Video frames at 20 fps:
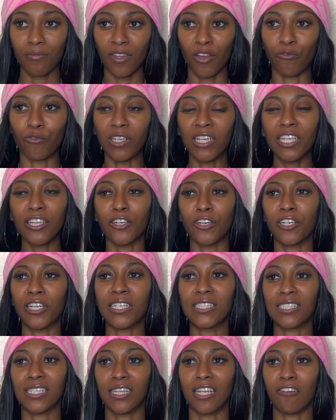really
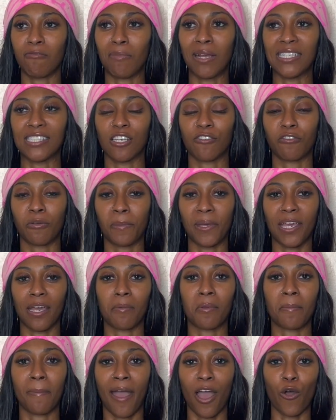learning to love myself and
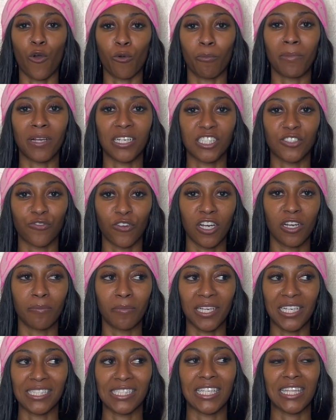becoming my own best friend,
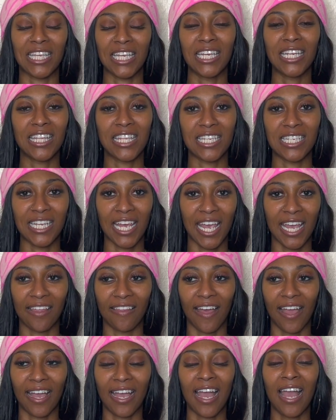because at the end of the day,
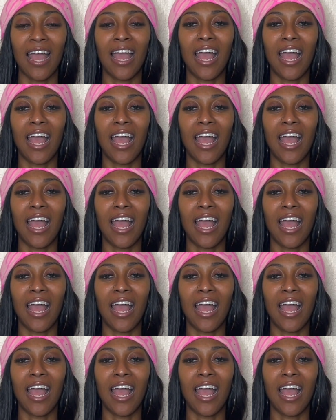like